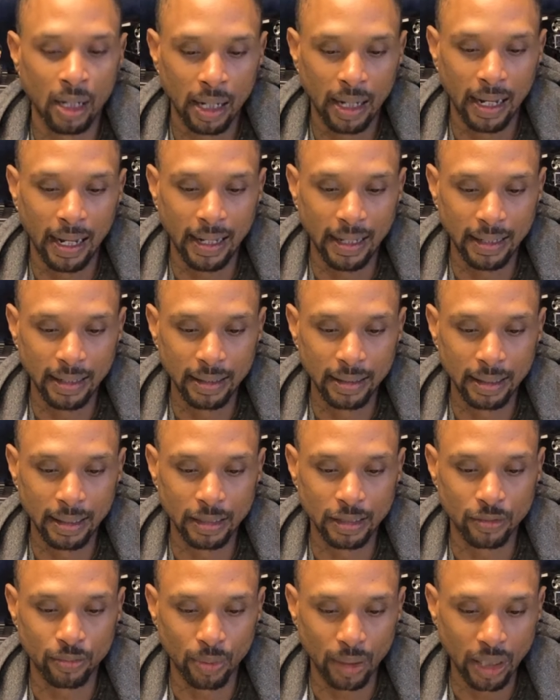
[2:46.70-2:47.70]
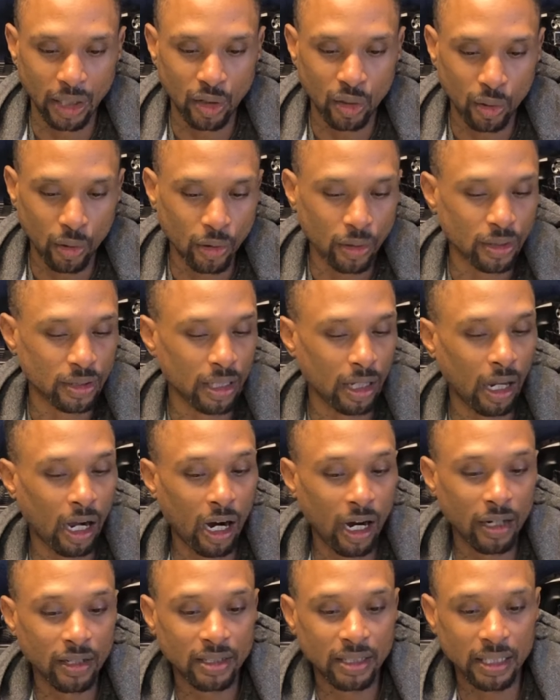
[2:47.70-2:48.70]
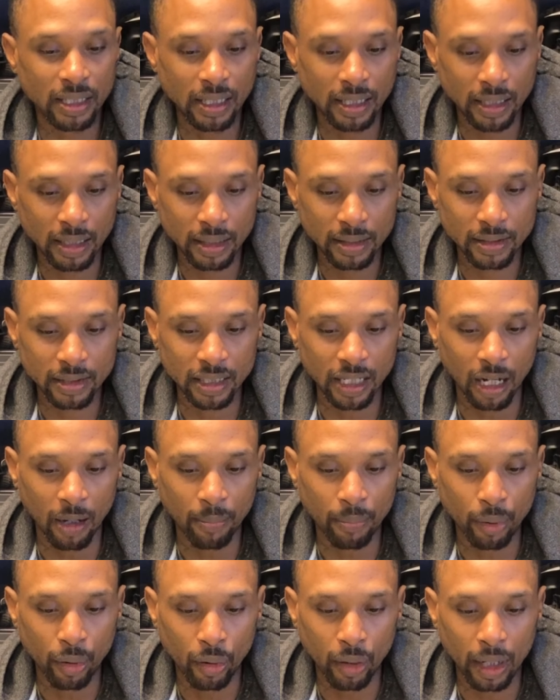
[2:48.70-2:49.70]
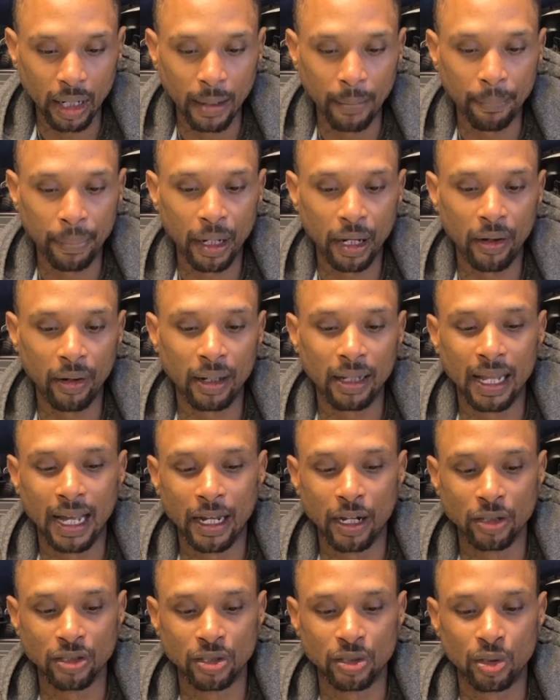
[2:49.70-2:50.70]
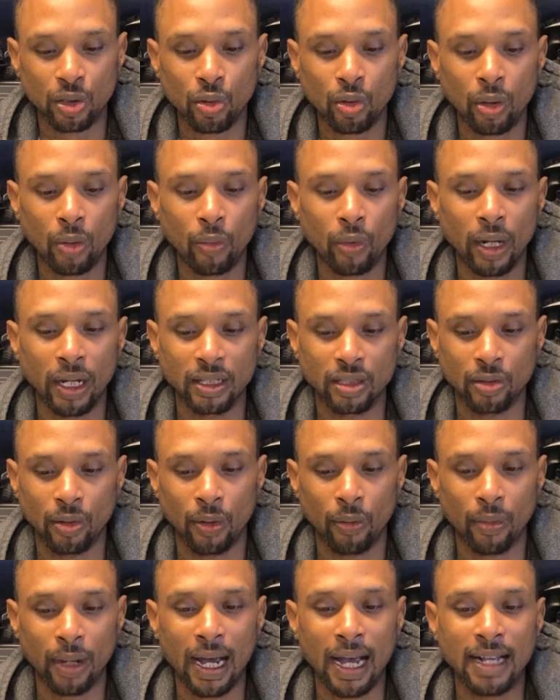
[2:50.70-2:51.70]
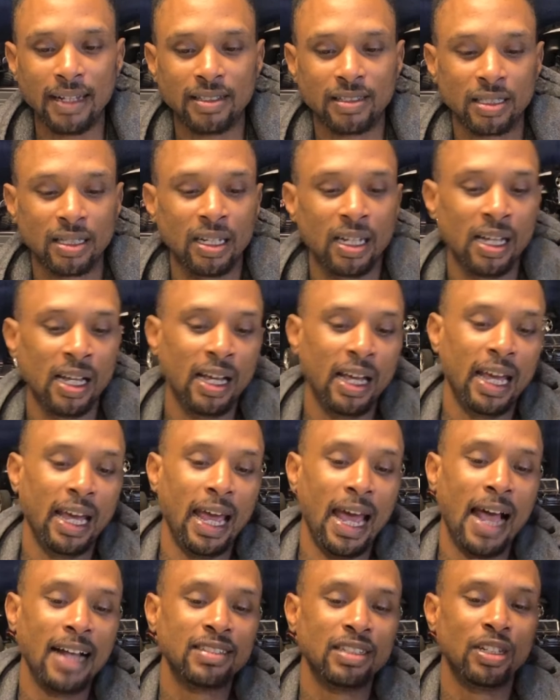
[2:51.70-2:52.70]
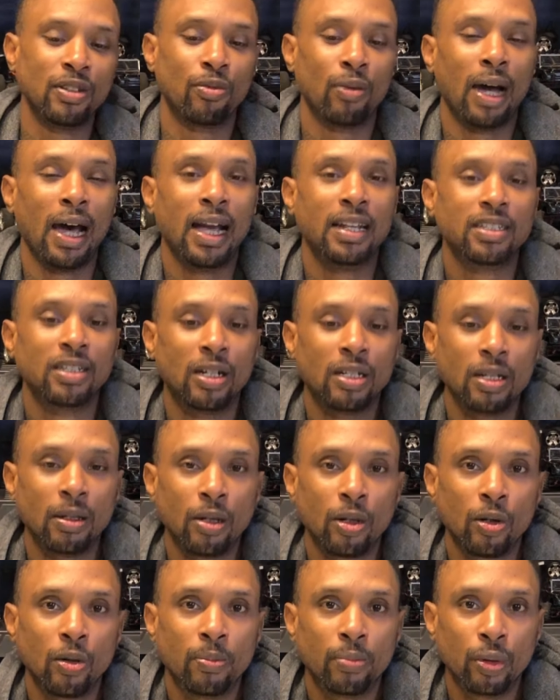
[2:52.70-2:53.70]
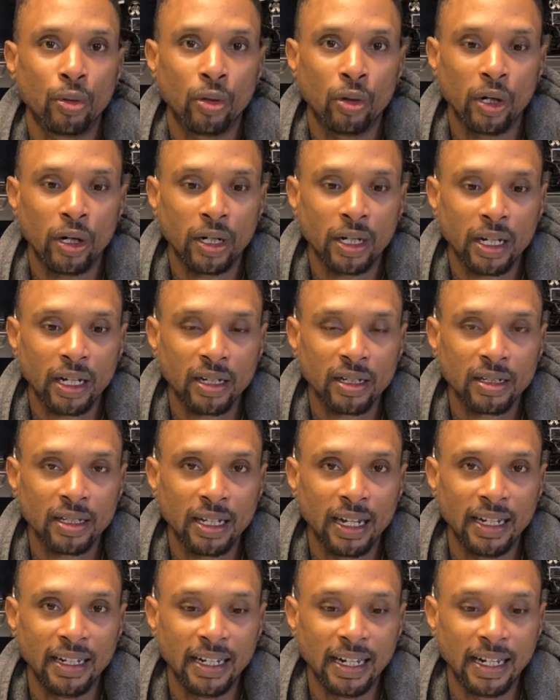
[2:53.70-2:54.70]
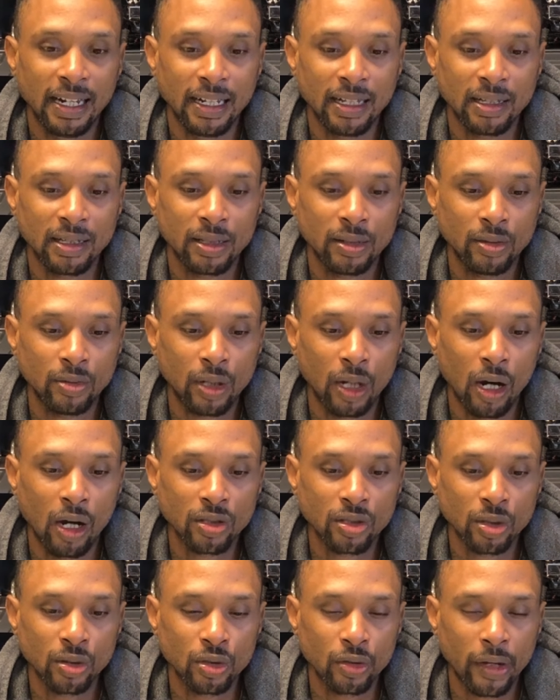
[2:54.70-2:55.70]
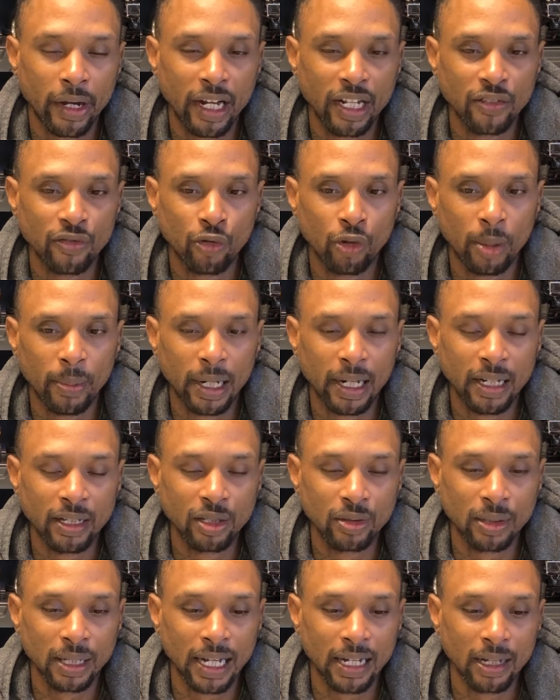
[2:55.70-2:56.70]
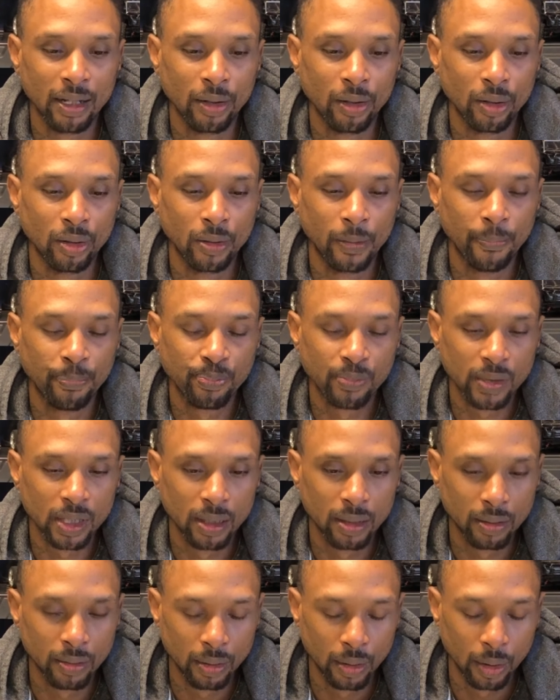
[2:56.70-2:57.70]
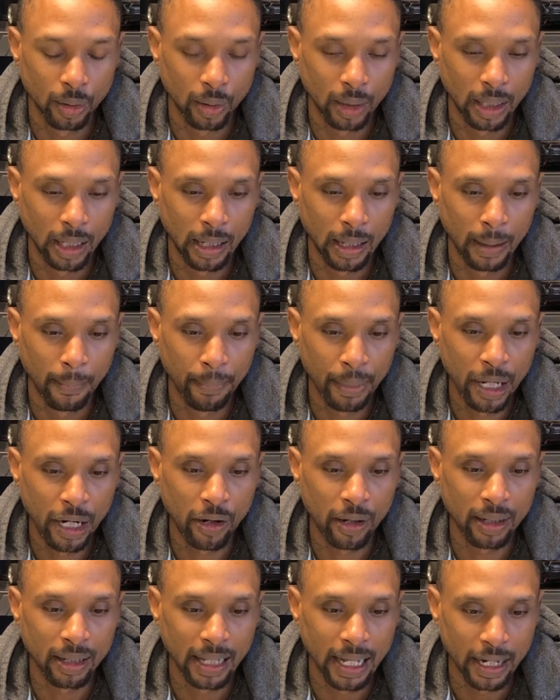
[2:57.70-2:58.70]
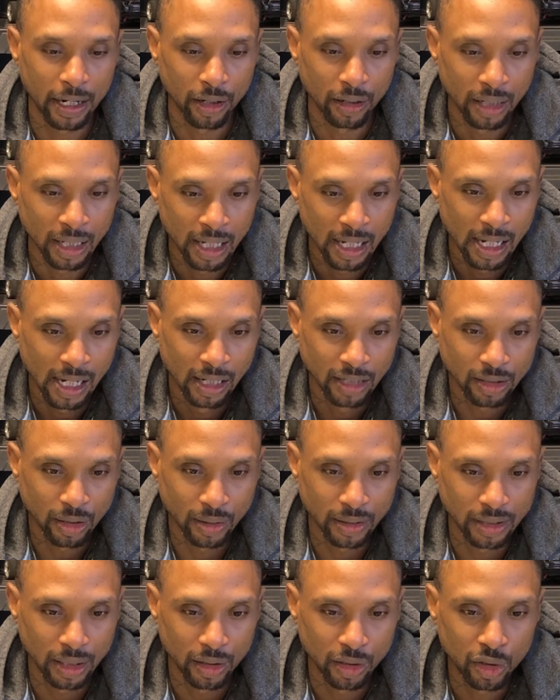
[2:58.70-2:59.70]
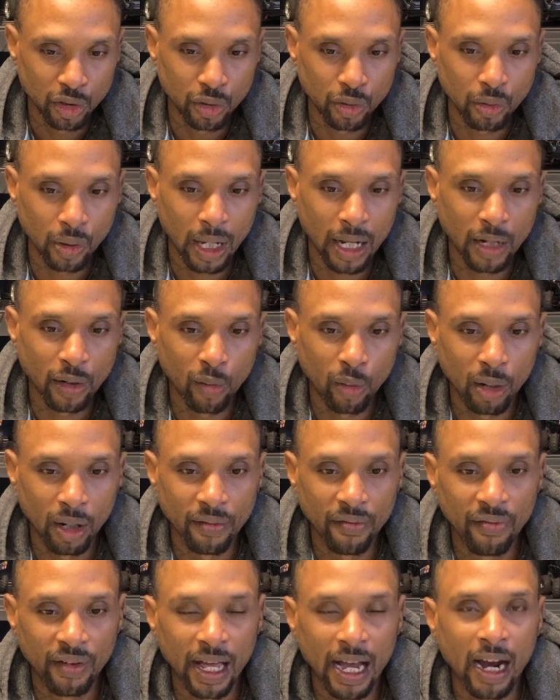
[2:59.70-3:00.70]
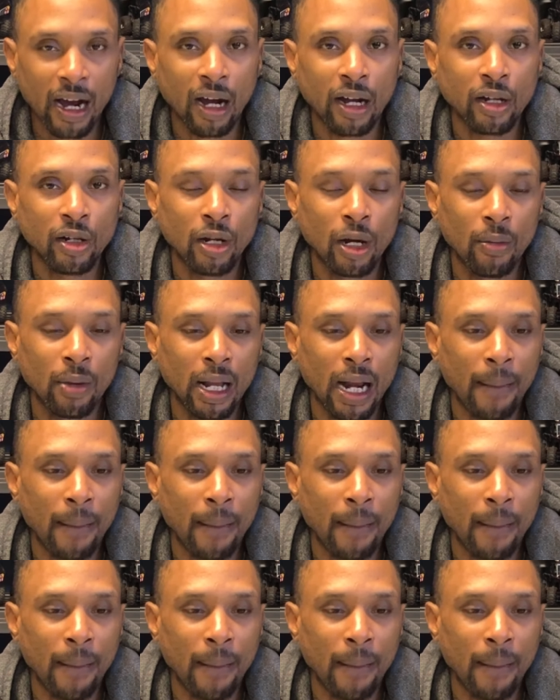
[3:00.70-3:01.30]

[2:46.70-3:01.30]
And it's really cool. It's an R C stunt board and paragliders, two in one. So it rides, it actually rides on the little board, and then it you can also transform it into like a little little uh, paraglider. So it's a two in one flyer. You know what?